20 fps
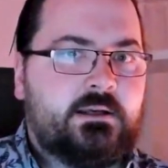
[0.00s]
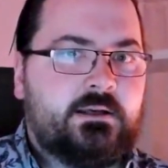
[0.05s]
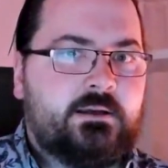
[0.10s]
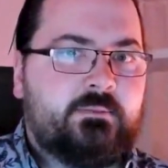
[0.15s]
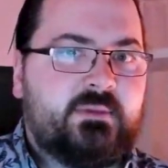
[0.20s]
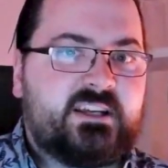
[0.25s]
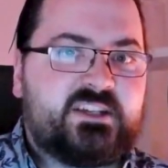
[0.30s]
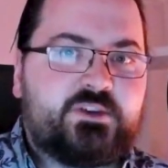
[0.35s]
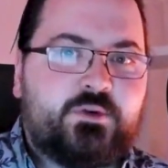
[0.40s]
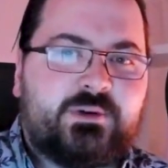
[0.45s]

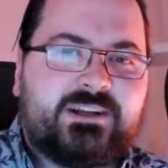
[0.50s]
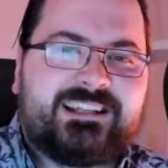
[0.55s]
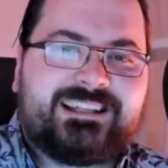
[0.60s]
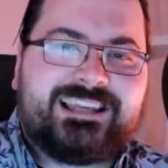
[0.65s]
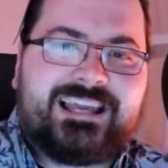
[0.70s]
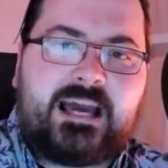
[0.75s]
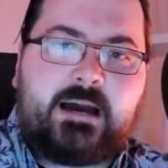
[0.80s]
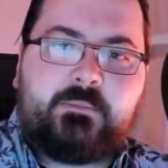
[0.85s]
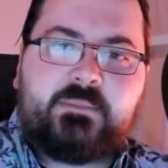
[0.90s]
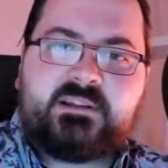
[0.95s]
Make sure that
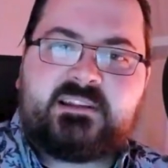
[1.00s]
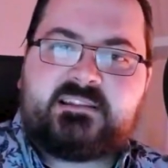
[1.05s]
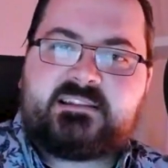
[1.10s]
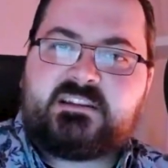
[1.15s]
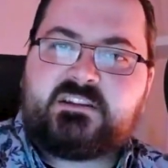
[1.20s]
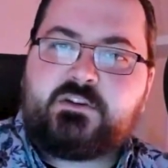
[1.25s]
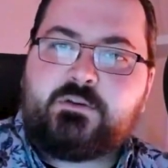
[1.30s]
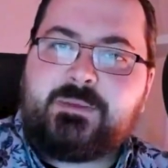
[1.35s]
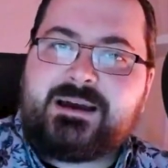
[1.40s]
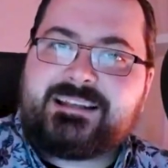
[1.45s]
gambit has a
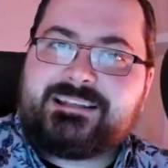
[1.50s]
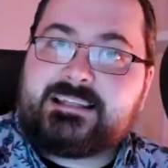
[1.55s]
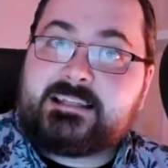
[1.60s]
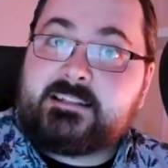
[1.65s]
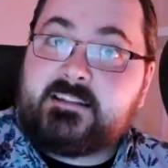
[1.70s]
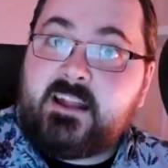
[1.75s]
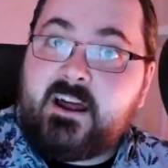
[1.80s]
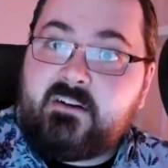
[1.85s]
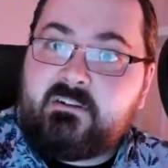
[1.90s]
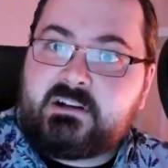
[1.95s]
dramatic
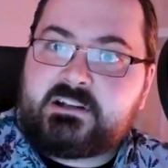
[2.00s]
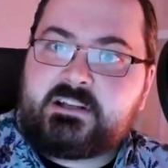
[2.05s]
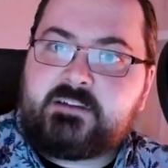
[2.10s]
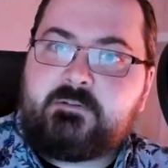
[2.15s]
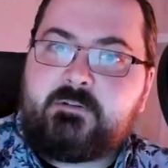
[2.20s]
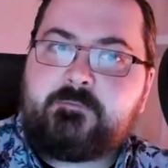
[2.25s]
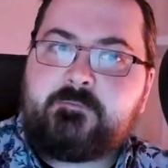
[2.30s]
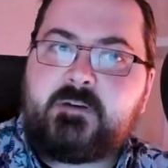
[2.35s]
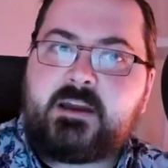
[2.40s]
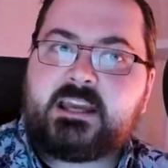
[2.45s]
narrative
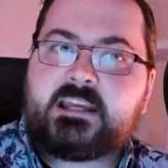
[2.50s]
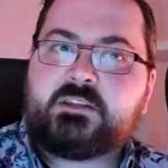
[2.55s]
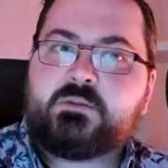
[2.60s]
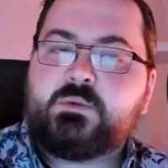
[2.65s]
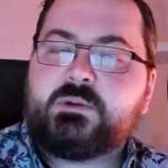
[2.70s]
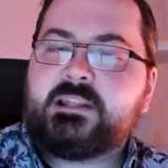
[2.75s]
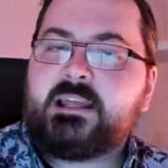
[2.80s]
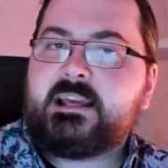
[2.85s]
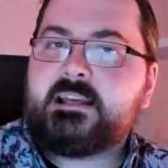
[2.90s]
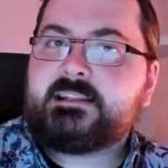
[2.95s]
effect
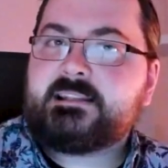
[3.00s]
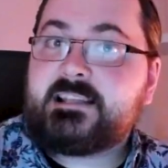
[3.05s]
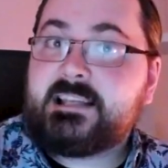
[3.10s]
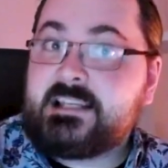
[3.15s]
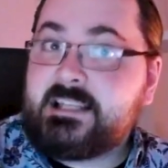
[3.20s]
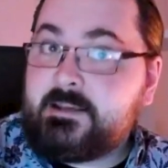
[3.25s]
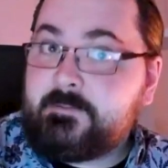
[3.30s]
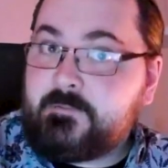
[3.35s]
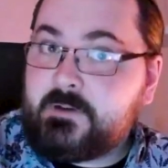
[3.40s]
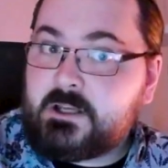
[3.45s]
with a
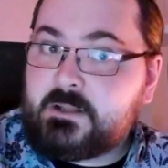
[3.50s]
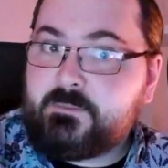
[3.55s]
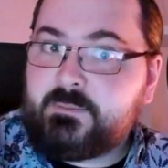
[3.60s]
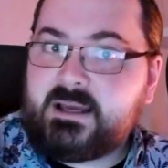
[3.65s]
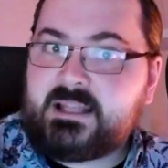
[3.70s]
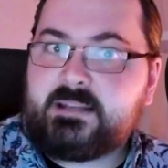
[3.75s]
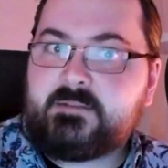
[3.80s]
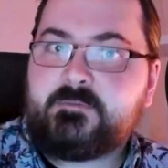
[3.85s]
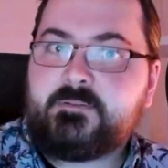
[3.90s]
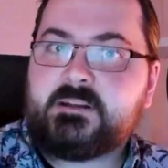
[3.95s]
significant
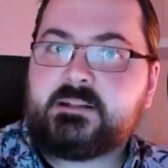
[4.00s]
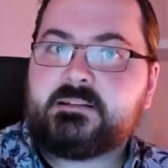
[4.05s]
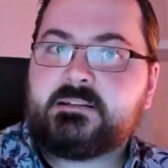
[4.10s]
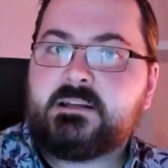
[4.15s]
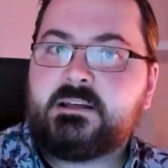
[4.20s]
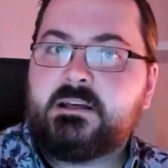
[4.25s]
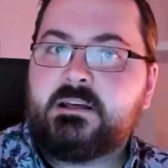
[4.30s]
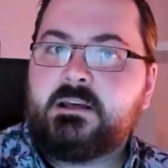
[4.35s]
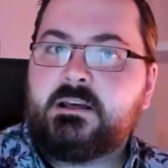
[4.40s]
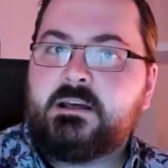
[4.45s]
benefit,
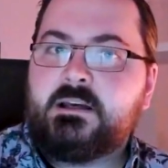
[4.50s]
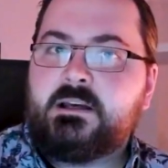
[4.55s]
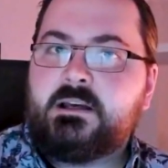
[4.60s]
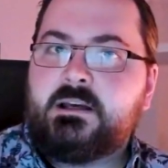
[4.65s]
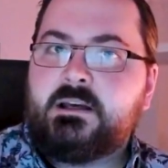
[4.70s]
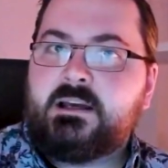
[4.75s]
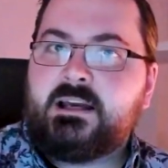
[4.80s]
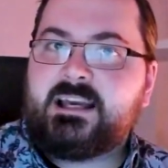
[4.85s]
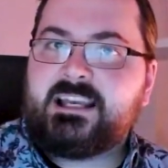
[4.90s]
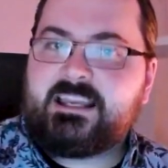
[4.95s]

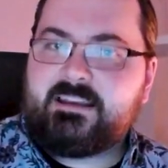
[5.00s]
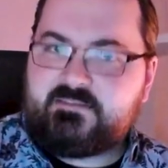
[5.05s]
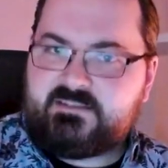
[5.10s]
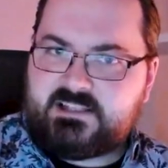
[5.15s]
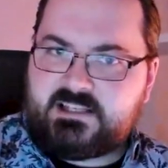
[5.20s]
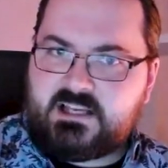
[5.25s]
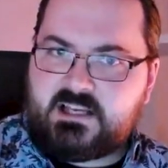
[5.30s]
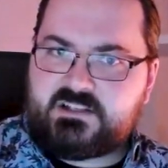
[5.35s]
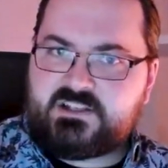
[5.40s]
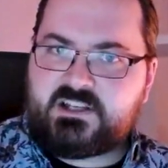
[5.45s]
and give
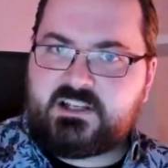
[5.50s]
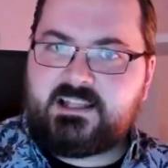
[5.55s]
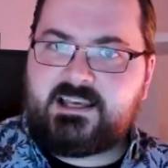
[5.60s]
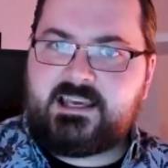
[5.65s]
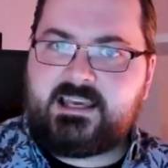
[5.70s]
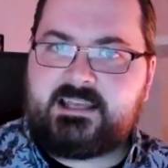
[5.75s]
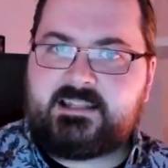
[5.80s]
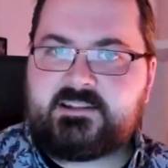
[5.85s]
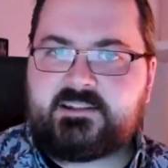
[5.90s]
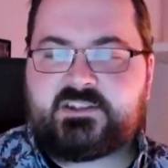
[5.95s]
subtle
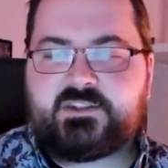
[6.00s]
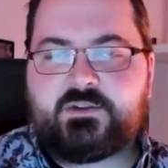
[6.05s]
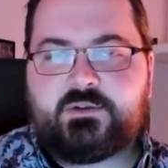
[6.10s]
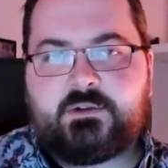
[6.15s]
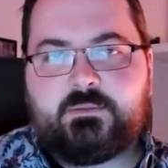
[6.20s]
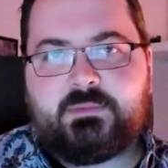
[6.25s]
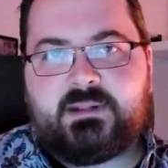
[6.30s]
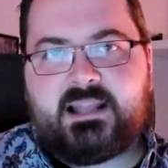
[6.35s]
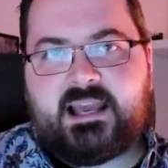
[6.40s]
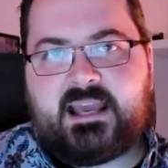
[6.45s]
hints to the
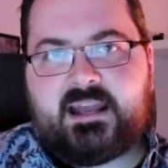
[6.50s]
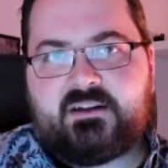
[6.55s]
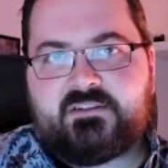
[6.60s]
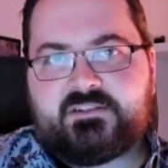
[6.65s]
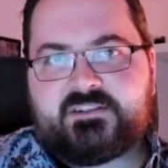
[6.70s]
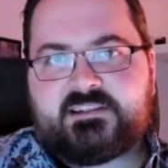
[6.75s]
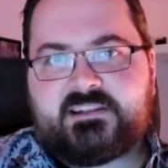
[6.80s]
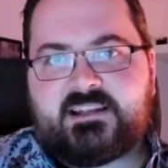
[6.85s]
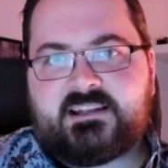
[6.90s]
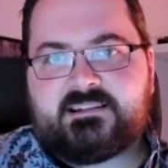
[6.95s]

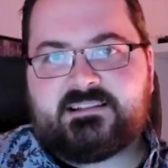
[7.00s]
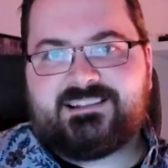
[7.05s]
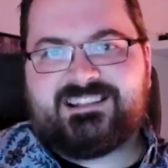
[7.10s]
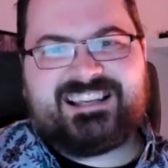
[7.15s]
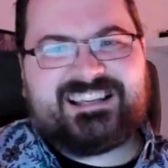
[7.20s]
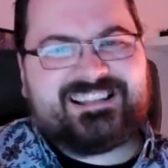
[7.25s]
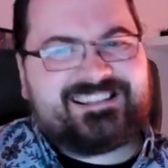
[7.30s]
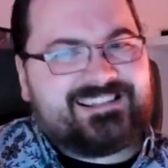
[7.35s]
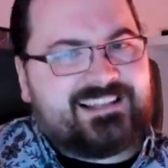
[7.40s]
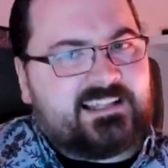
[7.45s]
players that
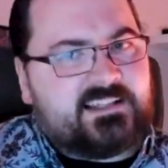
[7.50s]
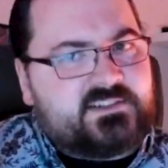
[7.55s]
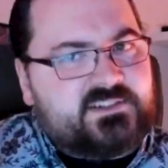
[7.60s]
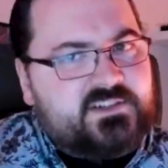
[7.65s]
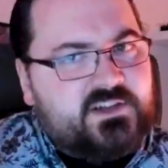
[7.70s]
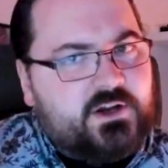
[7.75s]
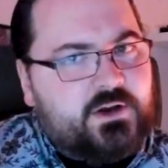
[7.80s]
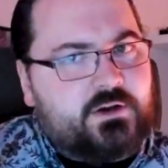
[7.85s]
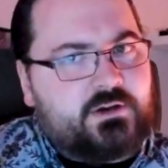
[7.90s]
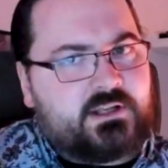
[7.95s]
these
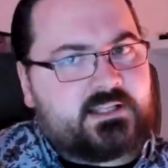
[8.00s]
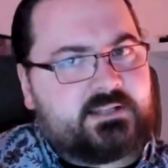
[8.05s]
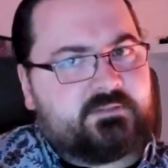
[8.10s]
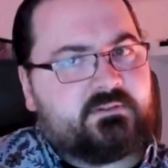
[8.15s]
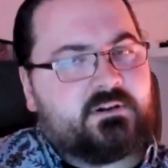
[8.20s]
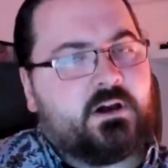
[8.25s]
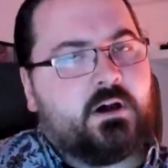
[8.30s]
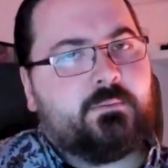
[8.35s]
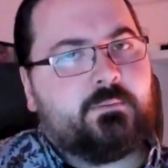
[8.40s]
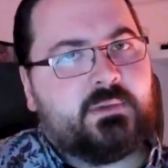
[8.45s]
alternative
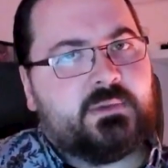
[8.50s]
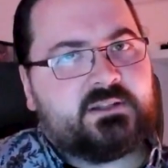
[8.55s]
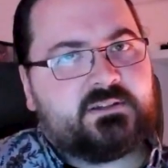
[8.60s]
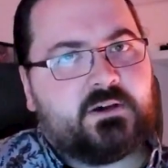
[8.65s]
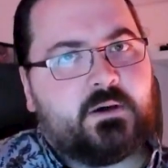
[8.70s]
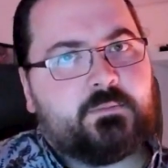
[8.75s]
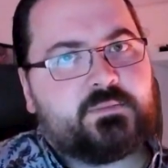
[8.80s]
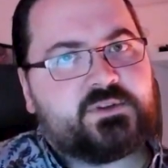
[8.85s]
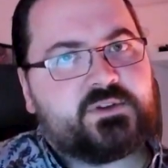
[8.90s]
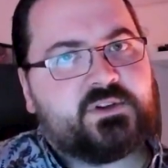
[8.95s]
combat
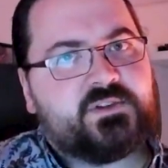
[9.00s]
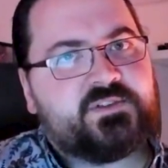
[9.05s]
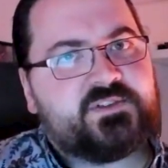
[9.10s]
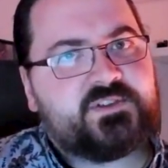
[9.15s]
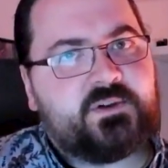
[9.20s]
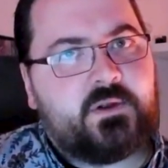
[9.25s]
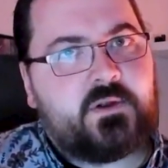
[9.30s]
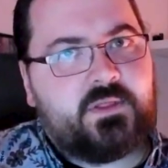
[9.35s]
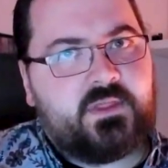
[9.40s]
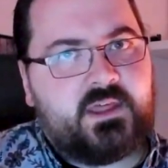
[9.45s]
options
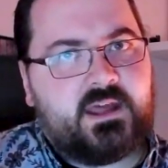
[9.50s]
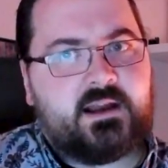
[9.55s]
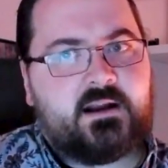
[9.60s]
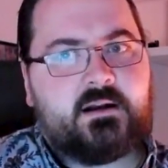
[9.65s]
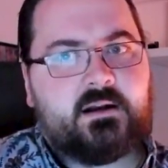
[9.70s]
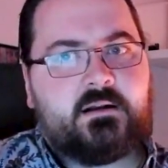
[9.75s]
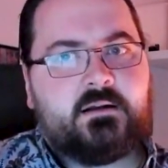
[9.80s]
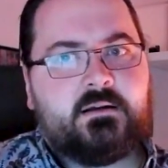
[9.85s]
are there.